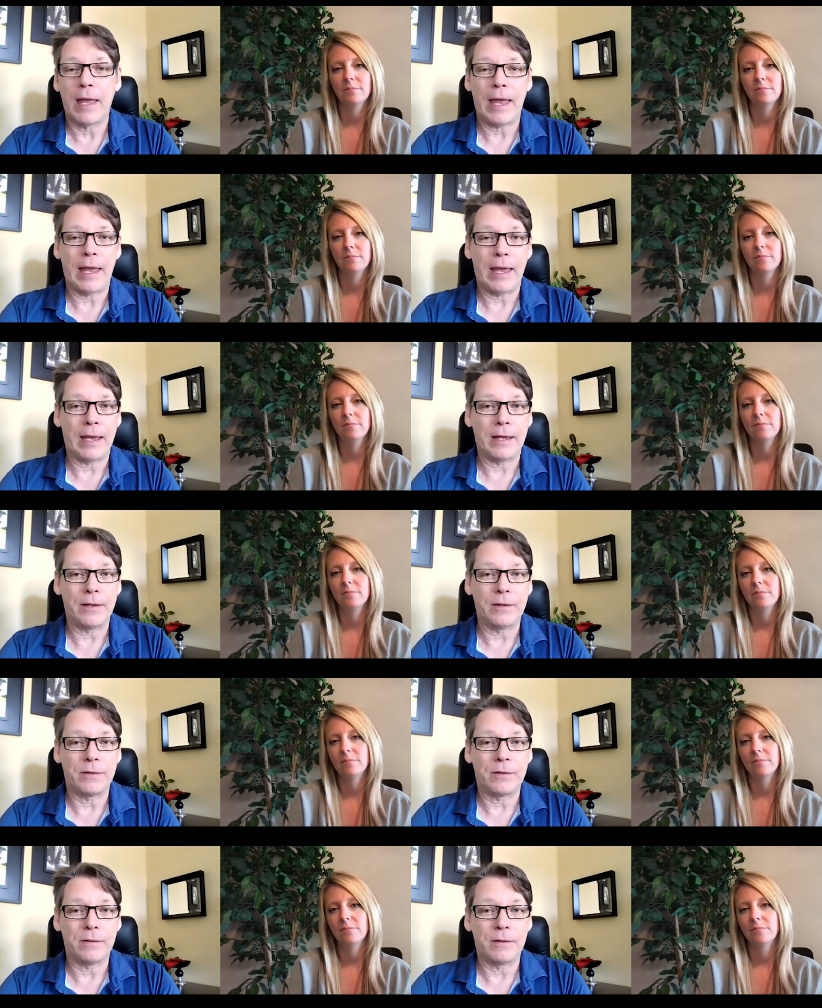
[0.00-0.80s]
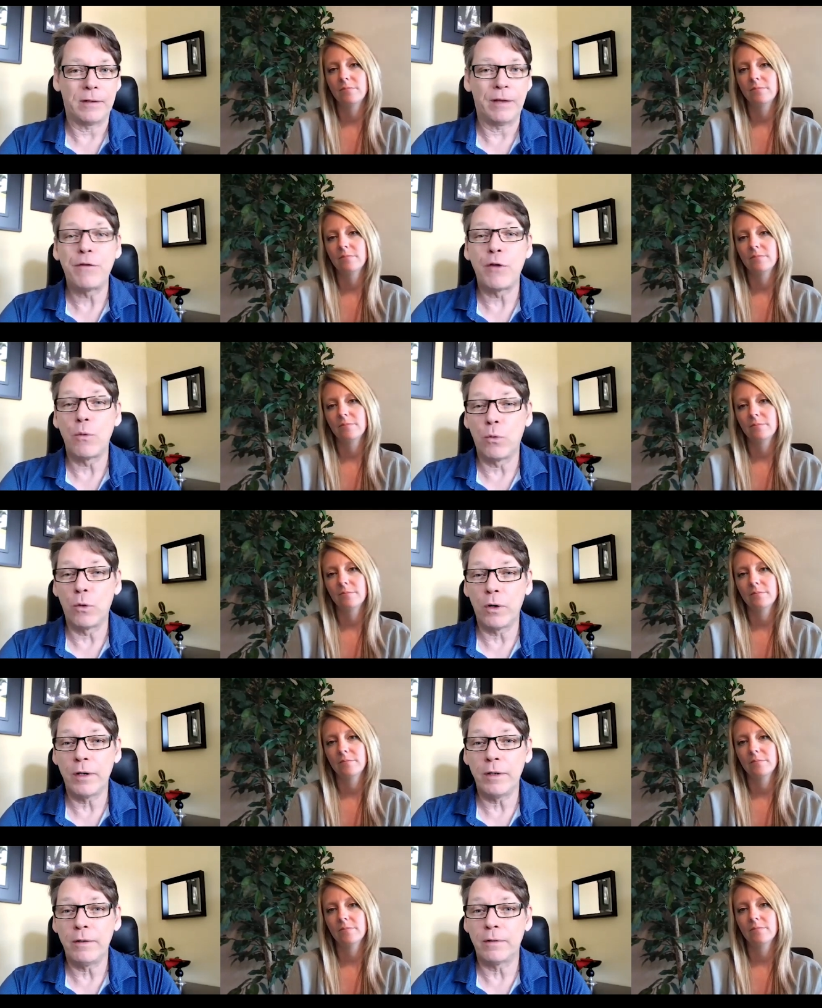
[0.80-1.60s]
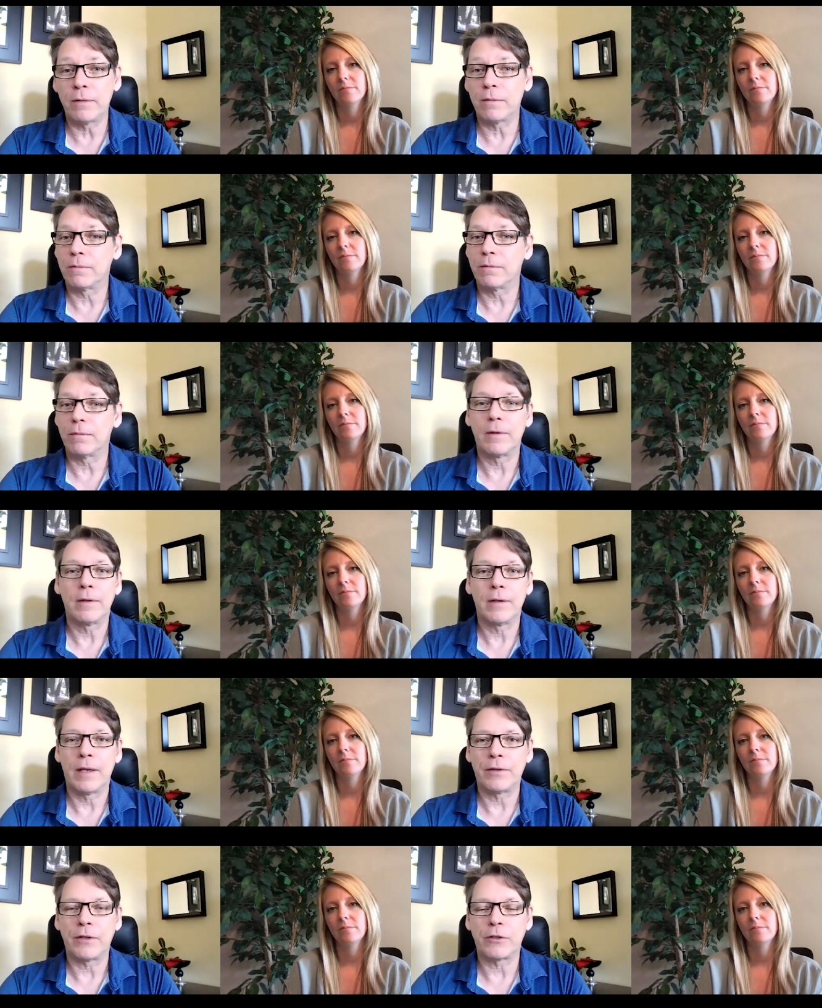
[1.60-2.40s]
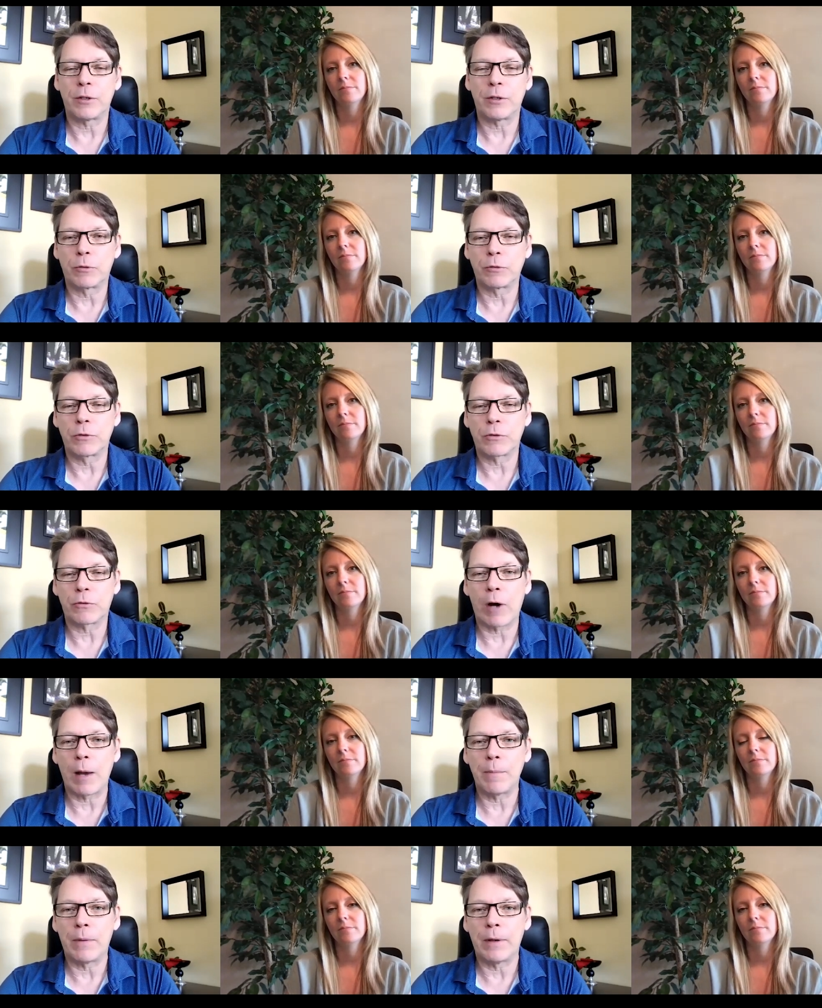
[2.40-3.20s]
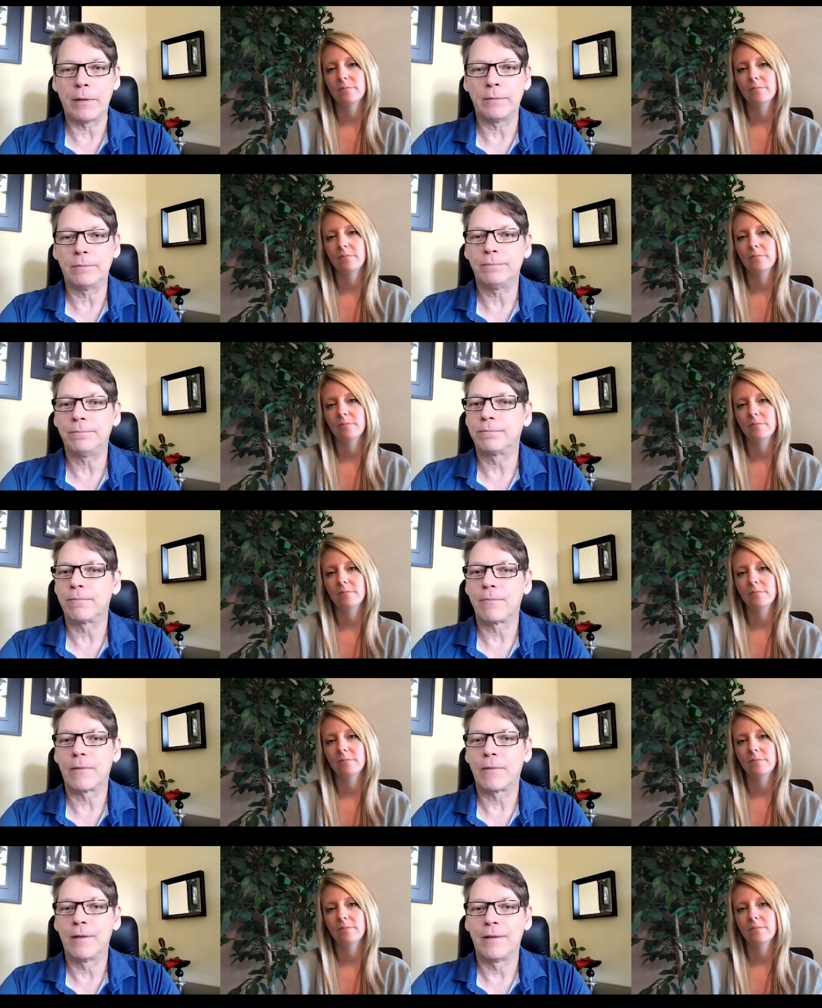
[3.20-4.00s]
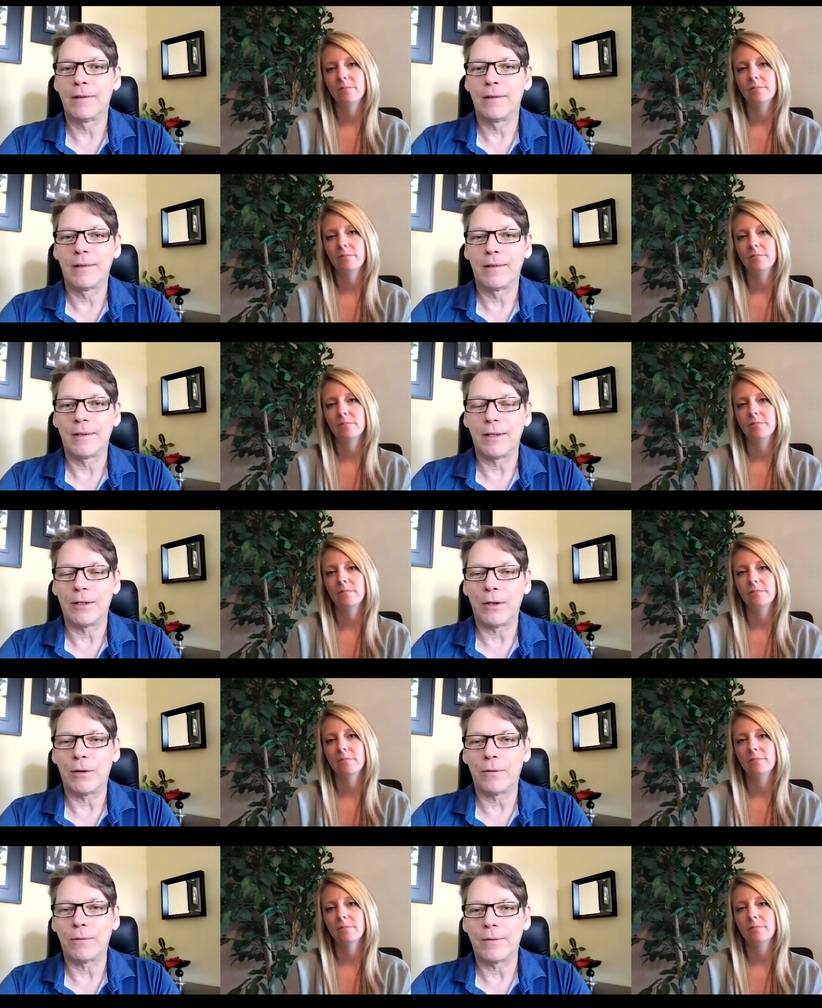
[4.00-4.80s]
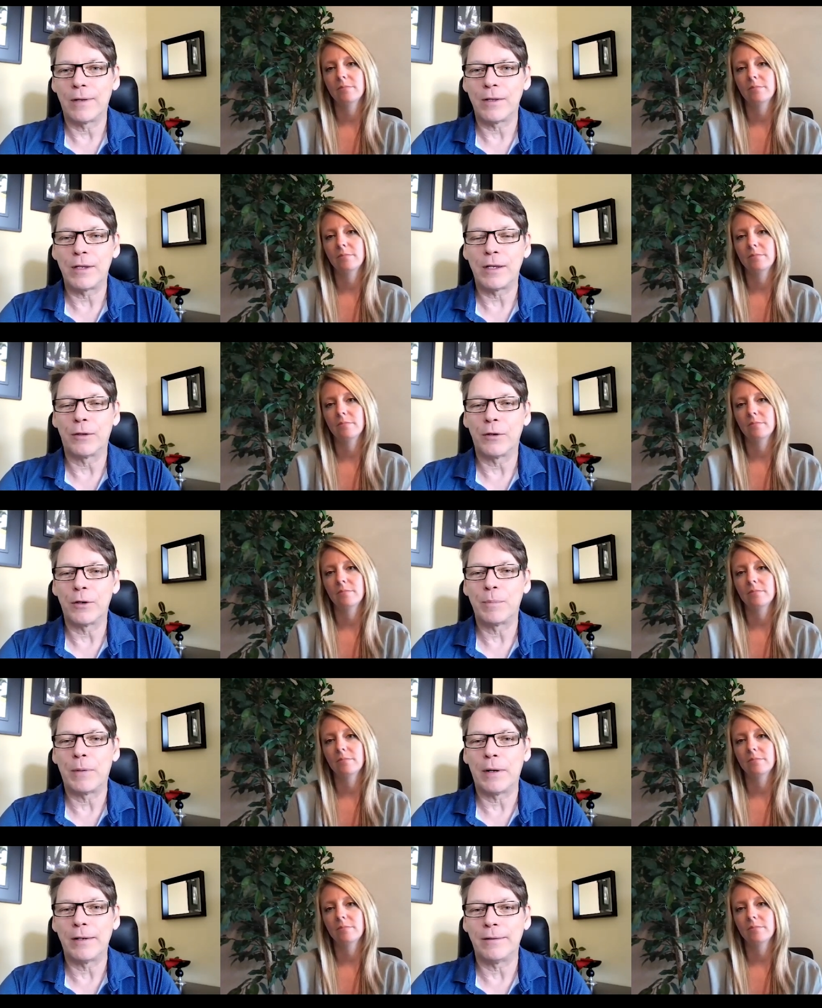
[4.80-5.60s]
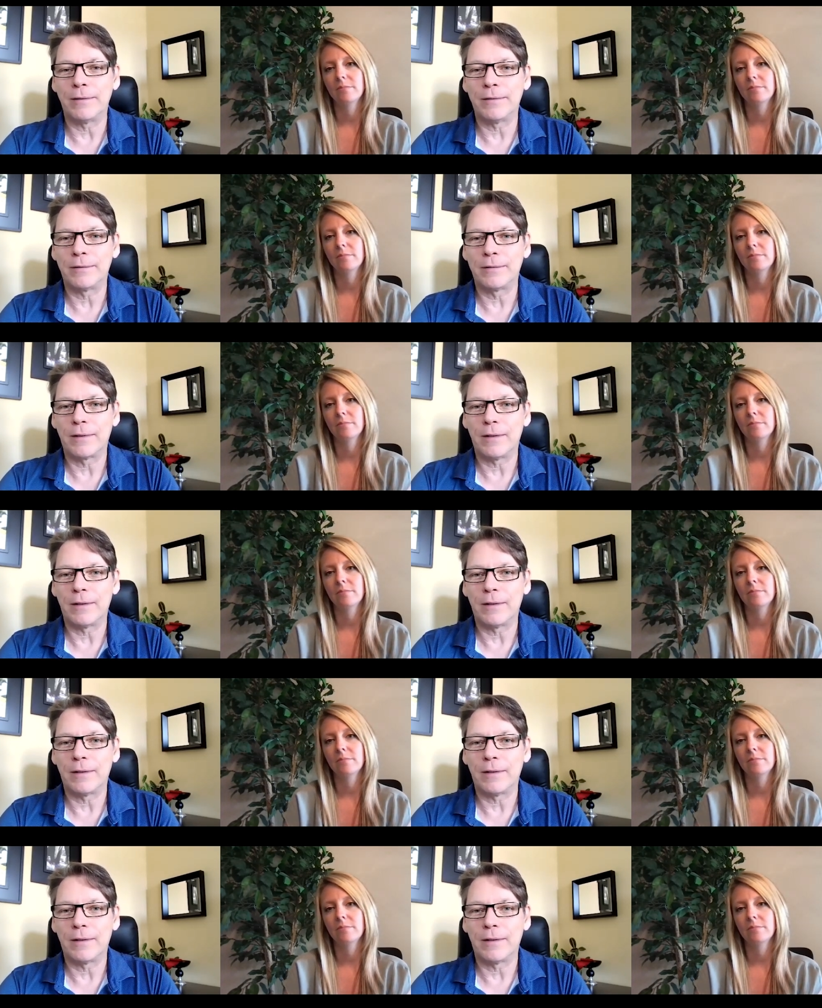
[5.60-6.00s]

Speaker 1: And if you would, hit the subscribe button. You know, hit the alert button.